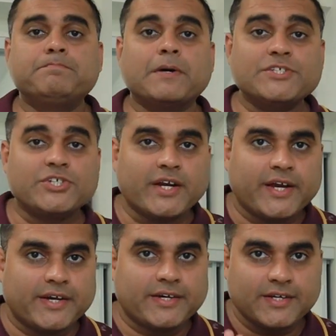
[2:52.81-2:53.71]
puncture
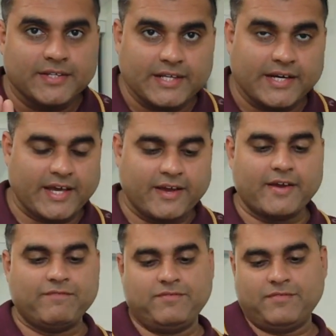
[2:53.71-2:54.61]
kit that I
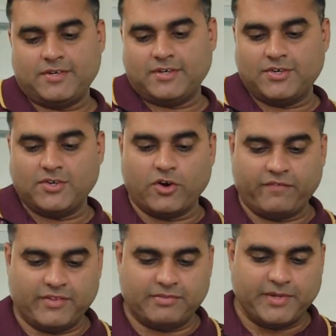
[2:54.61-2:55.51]
have
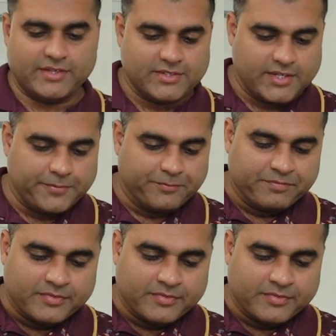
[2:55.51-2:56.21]
got with me. See,